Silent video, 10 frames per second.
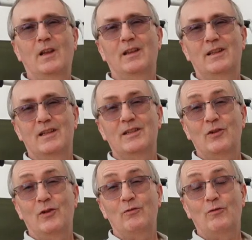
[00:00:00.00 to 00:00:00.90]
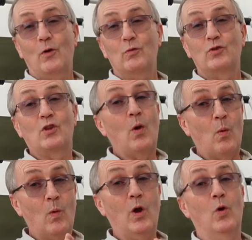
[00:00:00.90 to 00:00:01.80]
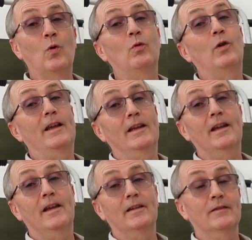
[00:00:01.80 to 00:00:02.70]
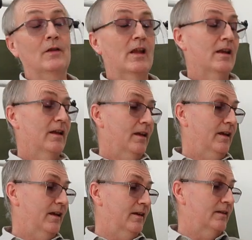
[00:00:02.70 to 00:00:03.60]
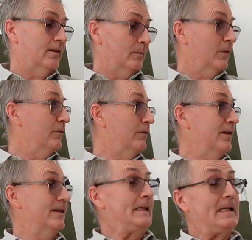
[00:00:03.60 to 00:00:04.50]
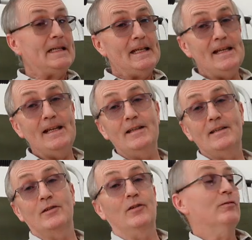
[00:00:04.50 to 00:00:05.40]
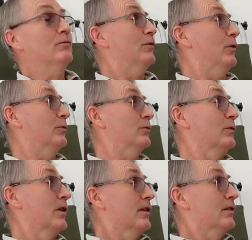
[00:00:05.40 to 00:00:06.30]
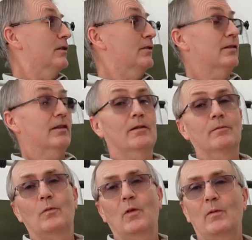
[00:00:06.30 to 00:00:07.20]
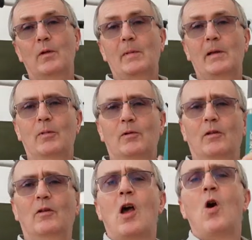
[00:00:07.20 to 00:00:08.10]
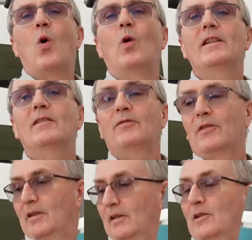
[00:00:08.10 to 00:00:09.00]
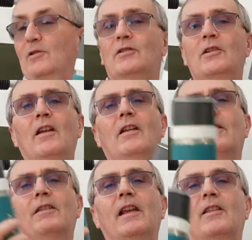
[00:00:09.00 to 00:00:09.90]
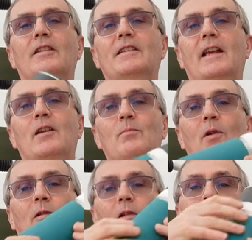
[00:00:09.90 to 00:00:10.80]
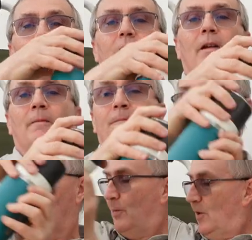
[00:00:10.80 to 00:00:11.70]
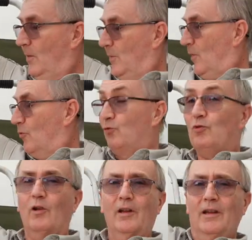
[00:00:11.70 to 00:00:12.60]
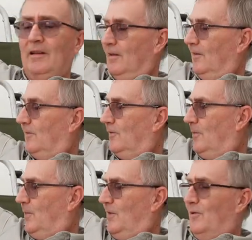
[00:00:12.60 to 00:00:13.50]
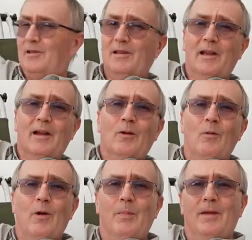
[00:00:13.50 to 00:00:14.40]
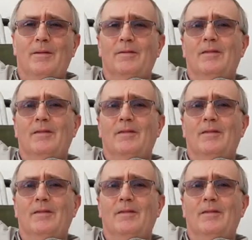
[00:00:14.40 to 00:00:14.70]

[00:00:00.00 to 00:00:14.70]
the design faults were already in, and the first key design fault using it, won't worry about the bottle holder. Boy, I did find a use for the other second bottle holder. I put it on my old trolley because I'll be using that quite a bit,